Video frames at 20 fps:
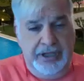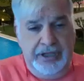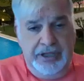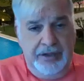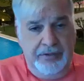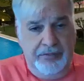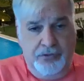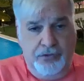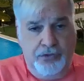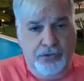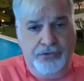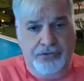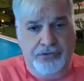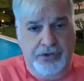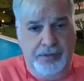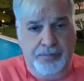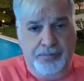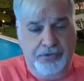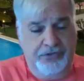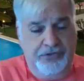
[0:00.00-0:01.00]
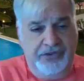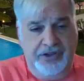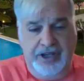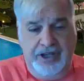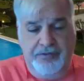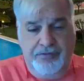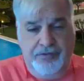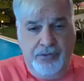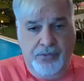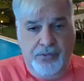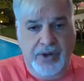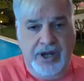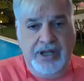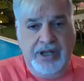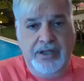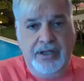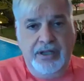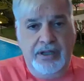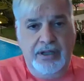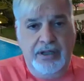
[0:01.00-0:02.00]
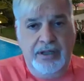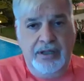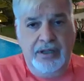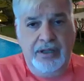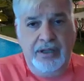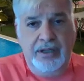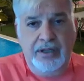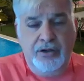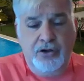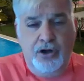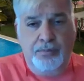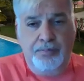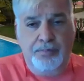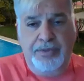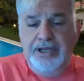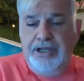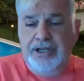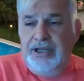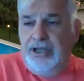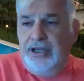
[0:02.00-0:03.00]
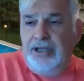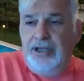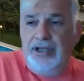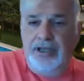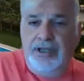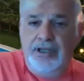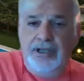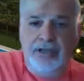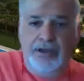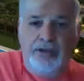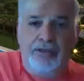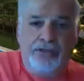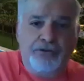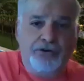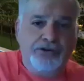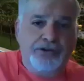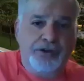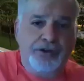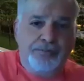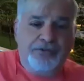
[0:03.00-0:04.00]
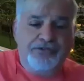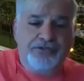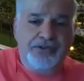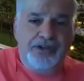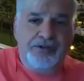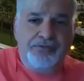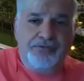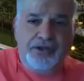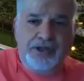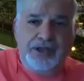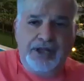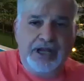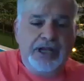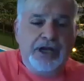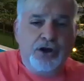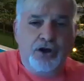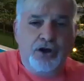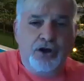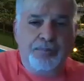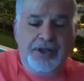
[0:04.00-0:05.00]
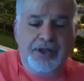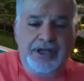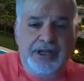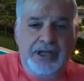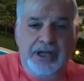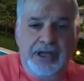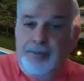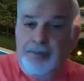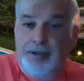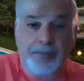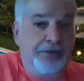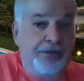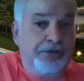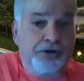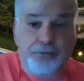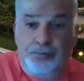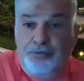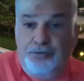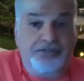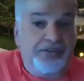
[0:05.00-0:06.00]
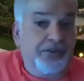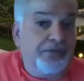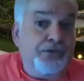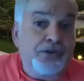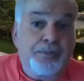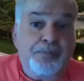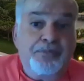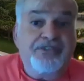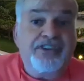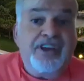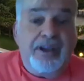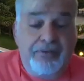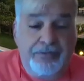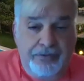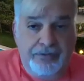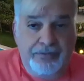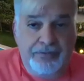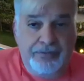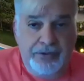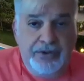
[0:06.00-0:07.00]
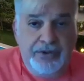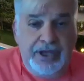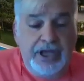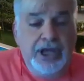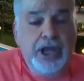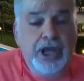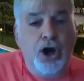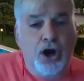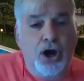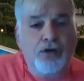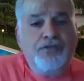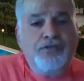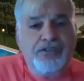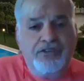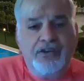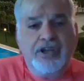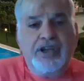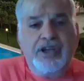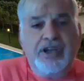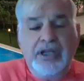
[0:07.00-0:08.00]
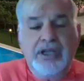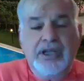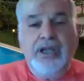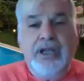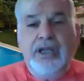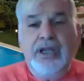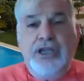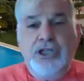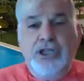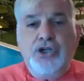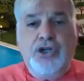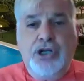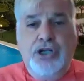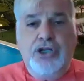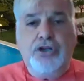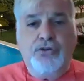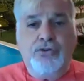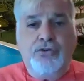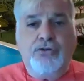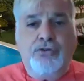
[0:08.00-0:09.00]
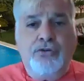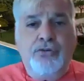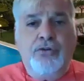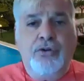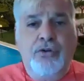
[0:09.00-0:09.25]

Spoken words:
a 40% for one company, 30% for another company, and maybe 30% for themselves. Okay, obviously, you cannot